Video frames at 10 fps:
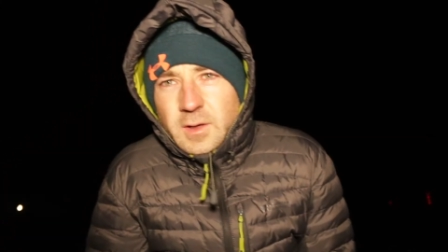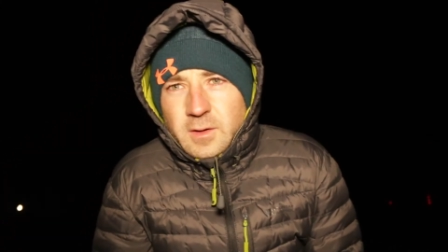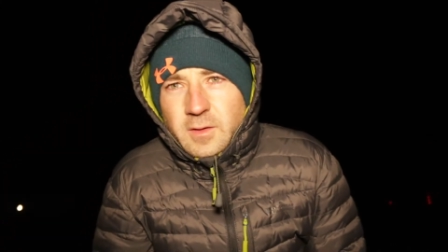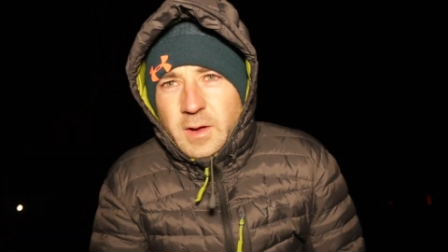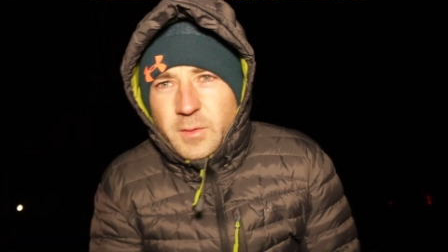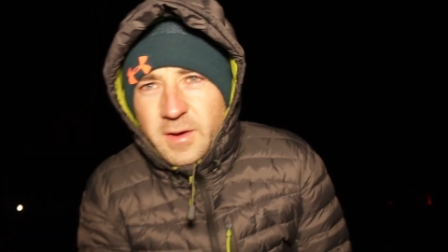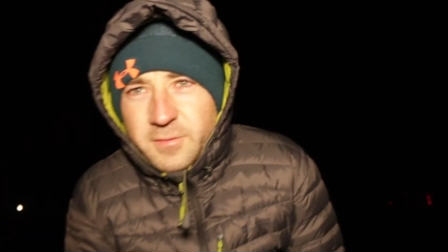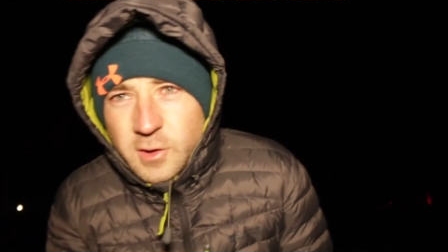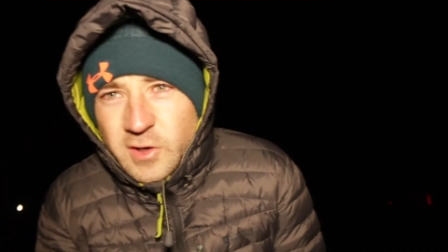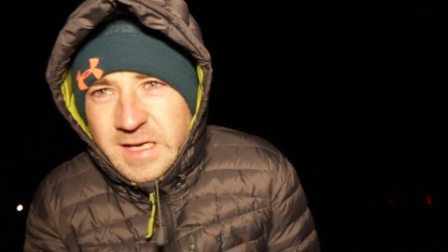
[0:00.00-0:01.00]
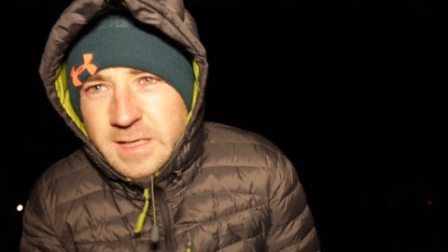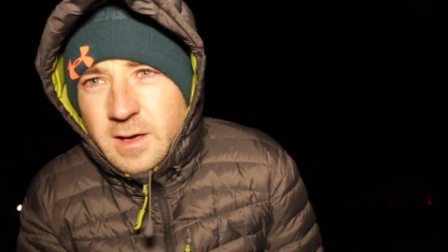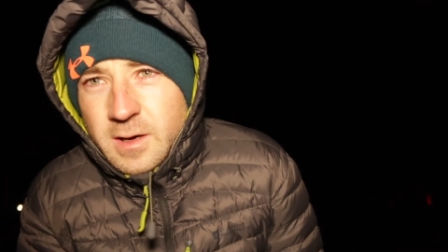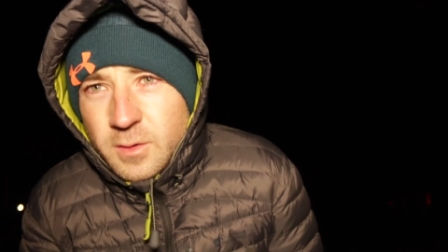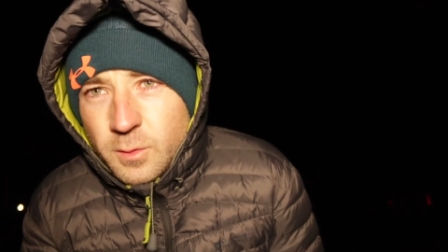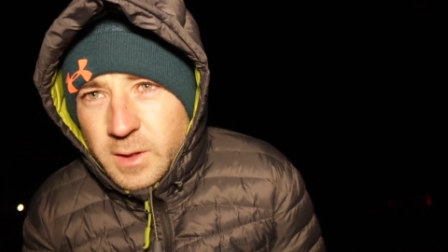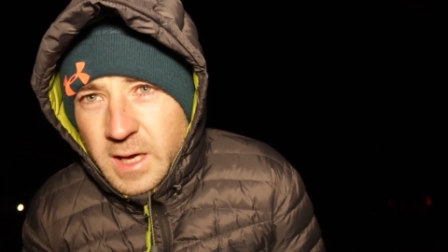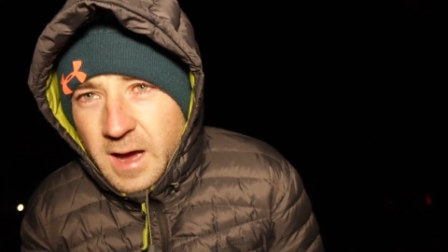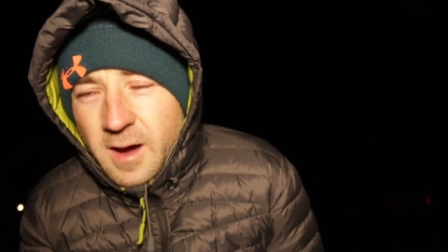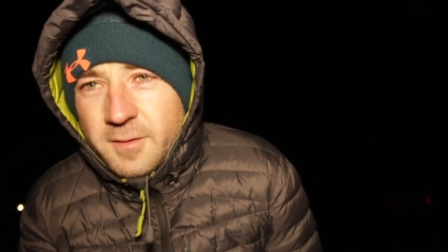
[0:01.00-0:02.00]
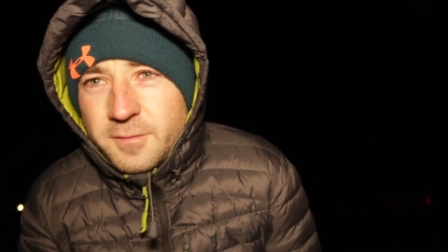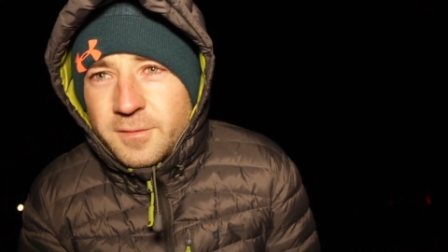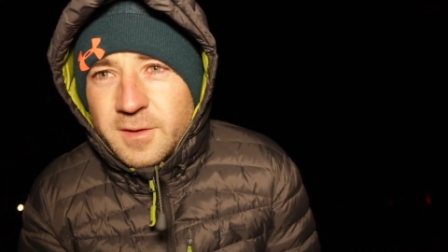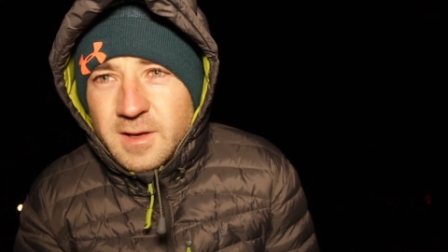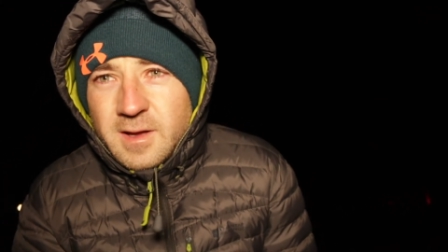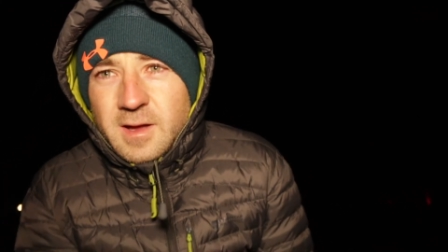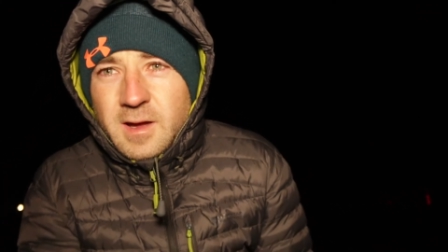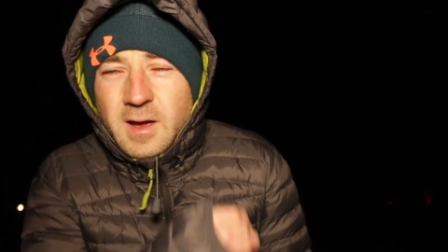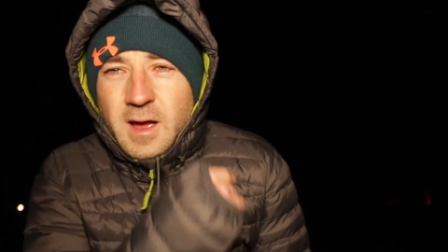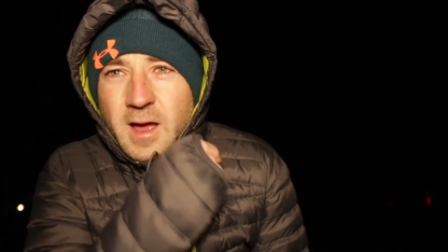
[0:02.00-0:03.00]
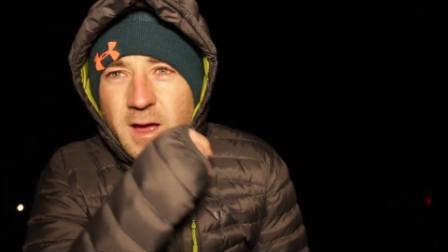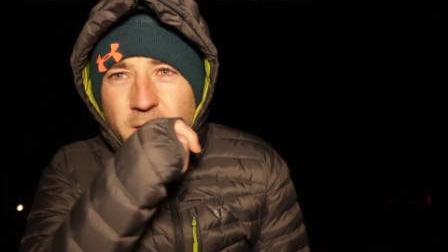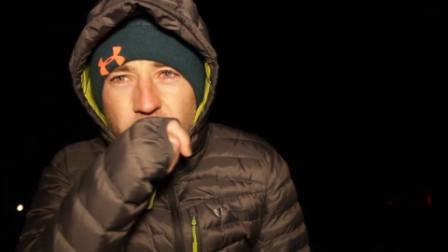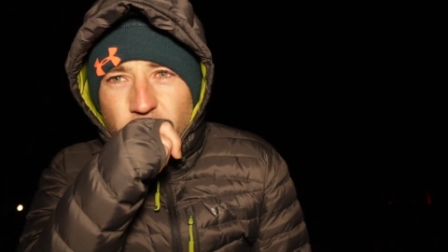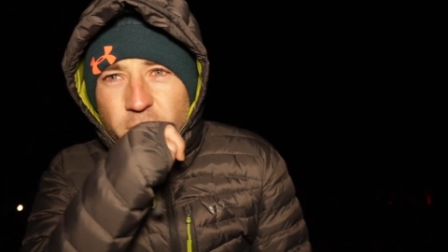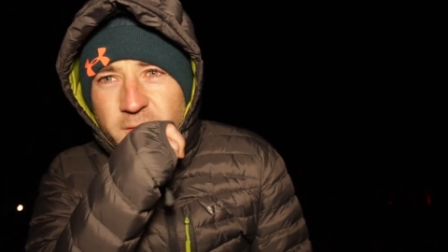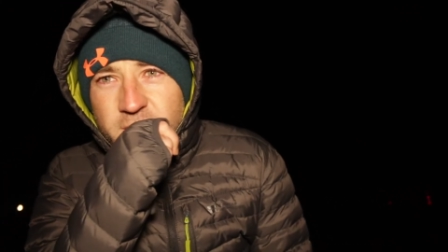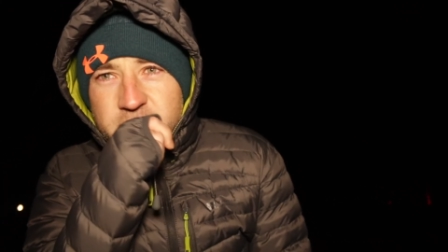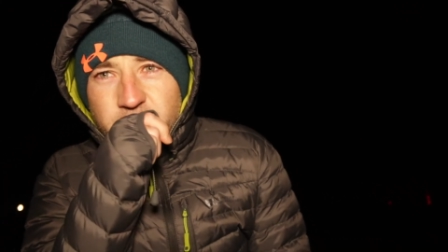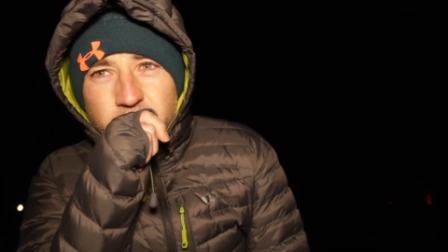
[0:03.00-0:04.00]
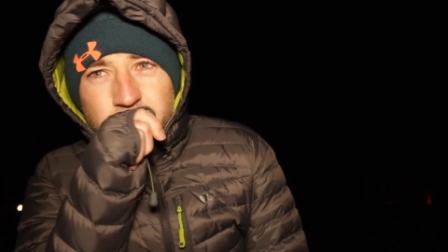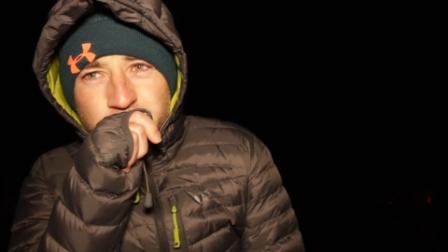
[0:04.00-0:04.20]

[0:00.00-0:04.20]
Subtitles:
Right, we have green. We have Aurora visible.